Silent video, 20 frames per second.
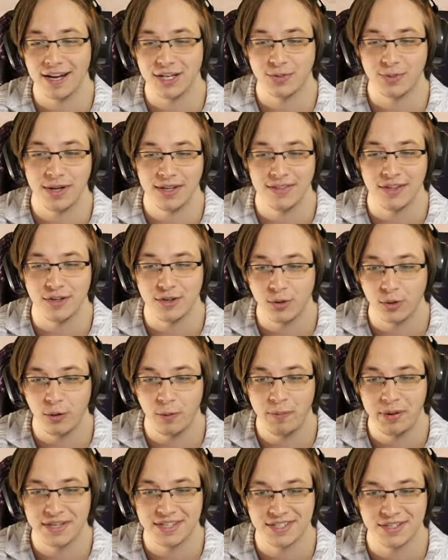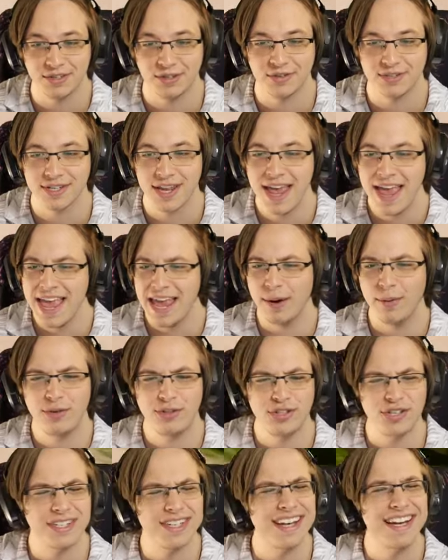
we had the dual pistols. It was just an